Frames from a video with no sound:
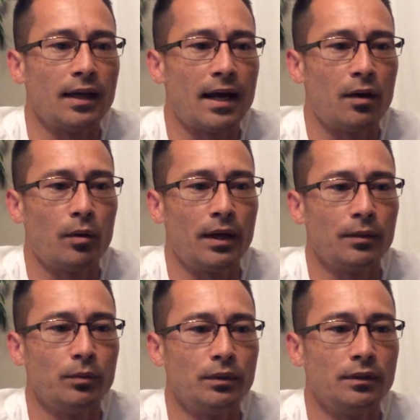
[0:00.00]
how I
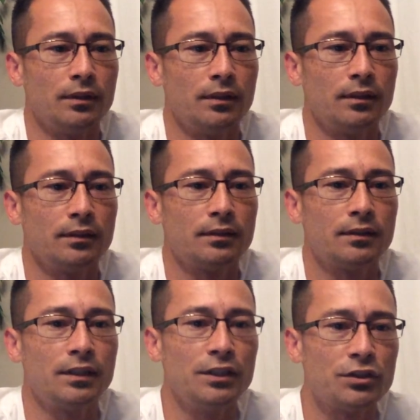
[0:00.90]
would
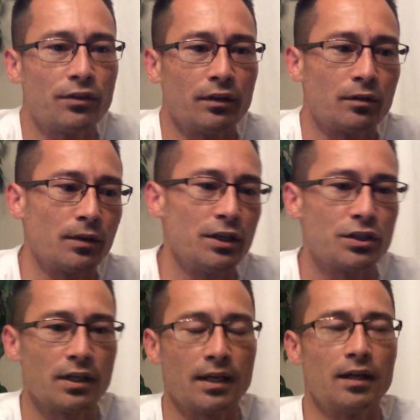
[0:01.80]
teach the
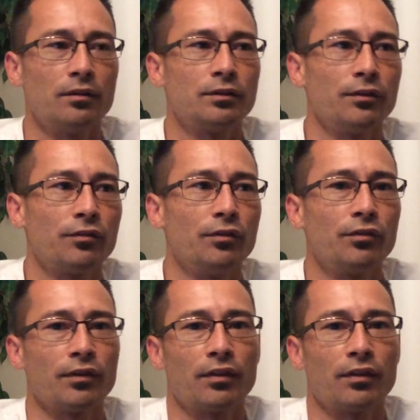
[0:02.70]
creation account to the students.